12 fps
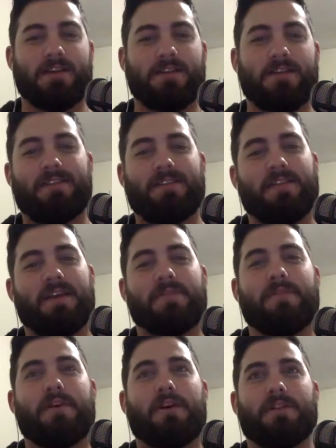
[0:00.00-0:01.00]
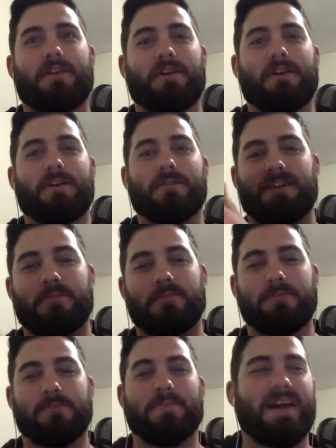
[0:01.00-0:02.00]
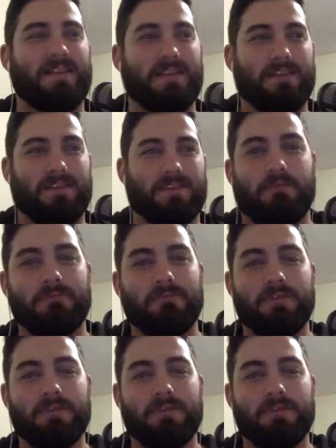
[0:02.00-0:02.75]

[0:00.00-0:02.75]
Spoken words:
list of all the possible replies that someone